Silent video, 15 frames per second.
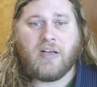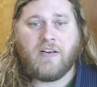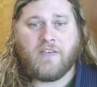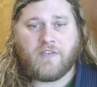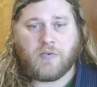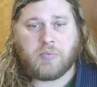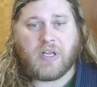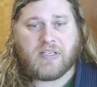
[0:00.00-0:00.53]

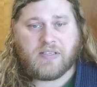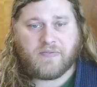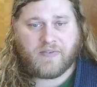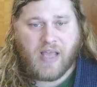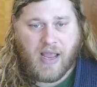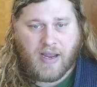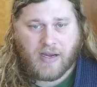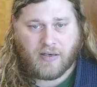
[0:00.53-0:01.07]
For Blades of
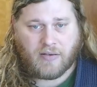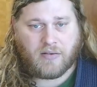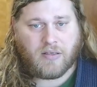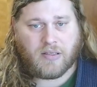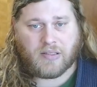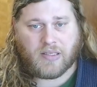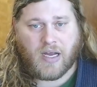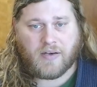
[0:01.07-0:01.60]
Khaine, a
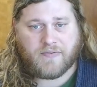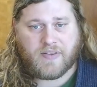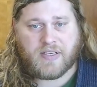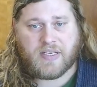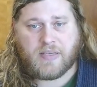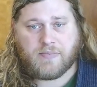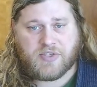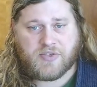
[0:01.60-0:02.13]
lot of the
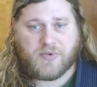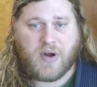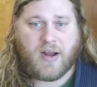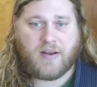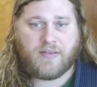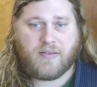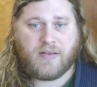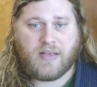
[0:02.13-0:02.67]
team's
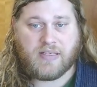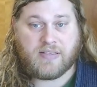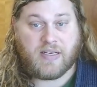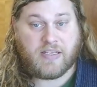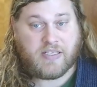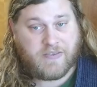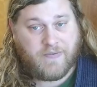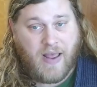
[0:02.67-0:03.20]
strength is in
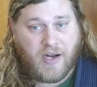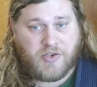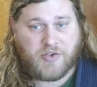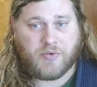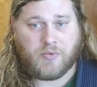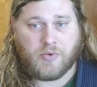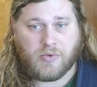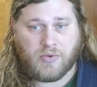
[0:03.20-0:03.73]
its
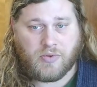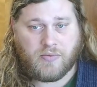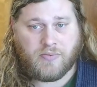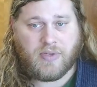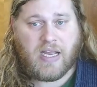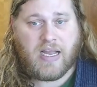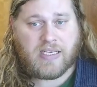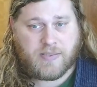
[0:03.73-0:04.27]
faction rule
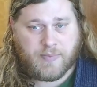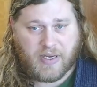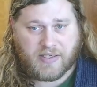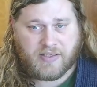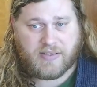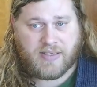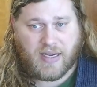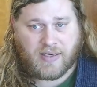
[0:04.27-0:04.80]

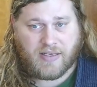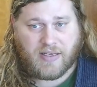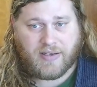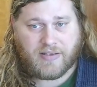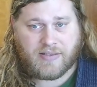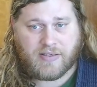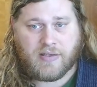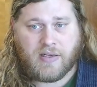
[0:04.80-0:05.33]
aspect
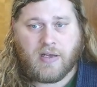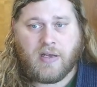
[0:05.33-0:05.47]
techniques.